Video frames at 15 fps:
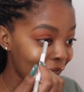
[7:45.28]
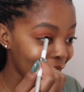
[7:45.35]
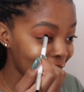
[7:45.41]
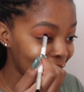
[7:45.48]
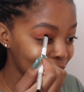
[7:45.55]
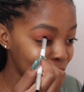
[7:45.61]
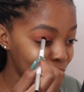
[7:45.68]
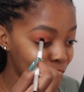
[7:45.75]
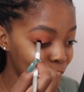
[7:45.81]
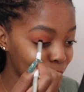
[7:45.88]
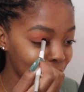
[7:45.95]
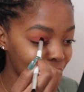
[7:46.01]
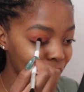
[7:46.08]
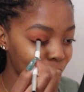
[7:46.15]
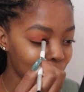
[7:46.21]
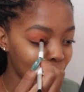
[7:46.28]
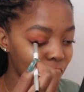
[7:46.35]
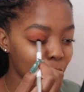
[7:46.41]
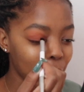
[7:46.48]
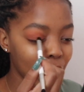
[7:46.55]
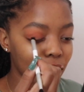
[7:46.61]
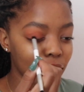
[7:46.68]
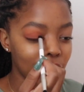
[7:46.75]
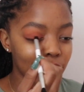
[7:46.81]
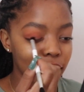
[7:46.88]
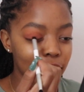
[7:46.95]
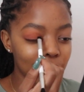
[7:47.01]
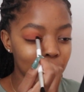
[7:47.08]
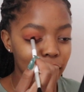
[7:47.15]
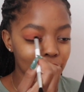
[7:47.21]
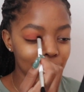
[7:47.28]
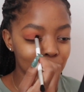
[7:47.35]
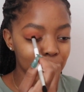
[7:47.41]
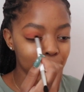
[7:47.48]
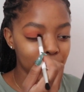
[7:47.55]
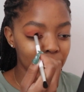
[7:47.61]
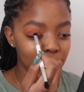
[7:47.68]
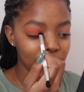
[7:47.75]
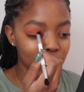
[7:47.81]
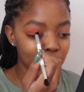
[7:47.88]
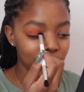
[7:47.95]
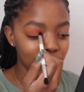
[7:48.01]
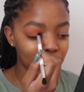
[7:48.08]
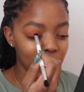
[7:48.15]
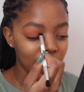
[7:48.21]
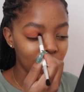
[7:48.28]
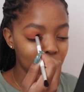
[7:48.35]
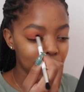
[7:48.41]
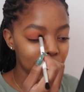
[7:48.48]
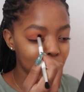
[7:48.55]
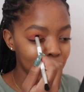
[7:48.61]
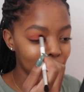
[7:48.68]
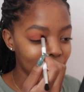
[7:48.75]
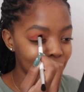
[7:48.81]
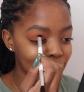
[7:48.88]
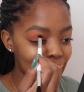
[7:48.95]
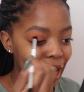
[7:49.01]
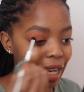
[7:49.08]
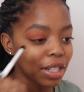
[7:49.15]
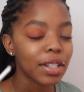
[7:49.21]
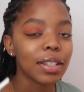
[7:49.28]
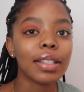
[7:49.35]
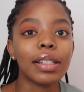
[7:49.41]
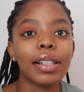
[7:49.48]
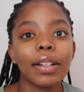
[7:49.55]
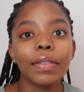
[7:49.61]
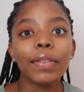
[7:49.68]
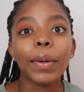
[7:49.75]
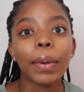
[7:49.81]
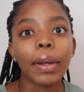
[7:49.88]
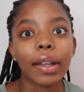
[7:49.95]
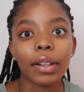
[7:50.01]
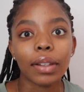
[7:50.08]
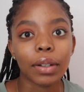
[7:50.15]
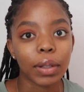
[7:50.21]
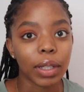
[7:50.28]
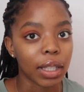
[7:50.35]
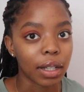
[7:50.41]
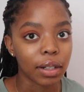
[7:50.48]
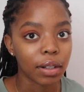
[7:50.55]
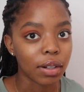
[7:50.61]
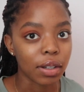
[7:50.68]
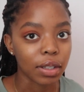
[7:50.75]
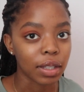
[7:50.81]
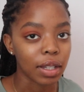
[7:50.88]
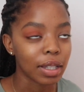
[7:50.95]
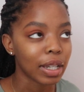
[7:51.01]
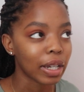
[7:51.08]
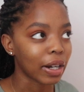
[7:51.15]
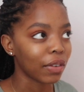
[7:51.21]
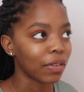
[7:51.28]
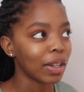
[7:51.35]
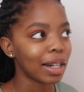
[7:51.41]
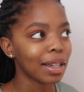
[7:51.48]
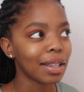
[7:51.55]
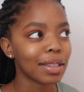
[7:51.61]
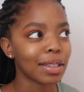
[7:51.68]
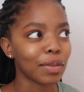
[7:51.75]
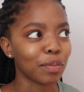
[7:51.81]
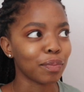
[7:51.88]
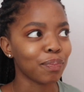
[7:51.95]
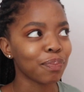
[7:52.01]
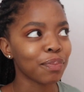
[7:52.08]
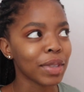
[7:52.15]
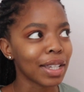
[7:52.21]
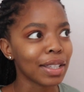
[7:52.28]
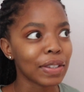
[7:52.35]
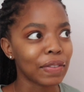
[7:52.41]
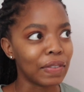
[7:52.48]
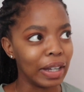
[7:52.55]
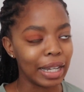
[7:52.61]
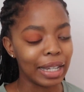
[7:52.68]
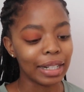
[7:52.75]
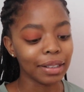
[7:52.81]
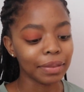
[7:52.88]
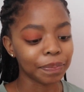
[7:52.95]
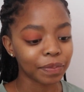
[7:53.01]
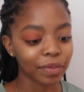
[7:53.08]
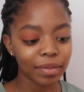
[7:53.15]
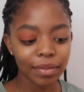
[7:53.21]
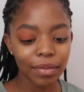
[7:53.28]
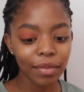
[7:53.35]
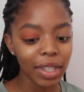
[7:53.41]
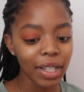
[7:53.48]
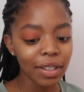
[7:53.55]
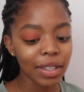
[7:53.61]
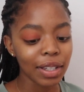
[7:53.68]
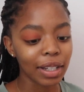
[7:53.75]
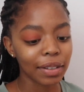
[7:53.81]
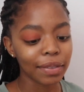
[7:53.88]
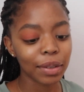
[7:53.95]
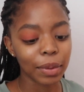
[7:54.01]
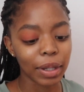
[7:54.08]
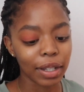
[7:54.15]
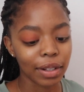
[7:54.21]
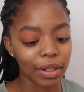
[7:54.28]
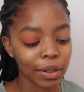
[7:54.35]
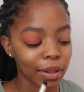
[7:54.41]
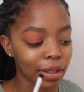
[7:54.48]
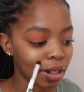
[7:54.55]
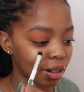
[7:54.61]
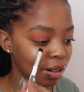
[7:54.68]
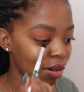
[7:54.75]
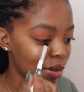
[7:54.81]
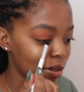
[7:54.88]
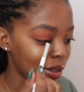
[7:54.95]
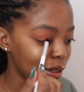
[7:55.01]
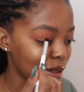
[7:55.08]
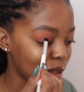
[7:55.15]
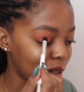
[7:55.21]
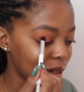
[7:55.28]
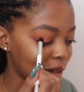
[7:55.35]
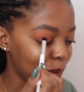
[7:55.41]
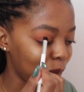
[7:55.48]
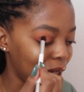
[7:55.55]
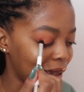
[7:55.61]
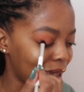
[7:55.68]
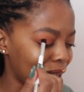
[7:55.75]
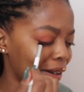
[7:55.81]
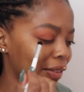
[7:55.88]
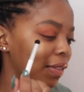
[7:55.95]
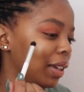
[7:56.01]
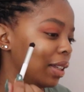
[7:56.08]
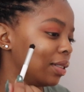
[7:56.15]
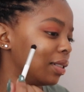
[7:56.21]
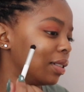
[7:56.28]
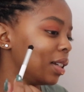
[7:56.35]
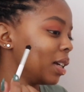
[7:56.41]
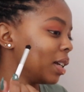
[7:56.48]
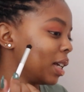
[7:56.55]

and I don't like wearing my glasses when I shoot my YouTube videos, because I just love the way I look without glasses, and I feel like it's fine to love the way you look without glasses. It doesn't mean that I feel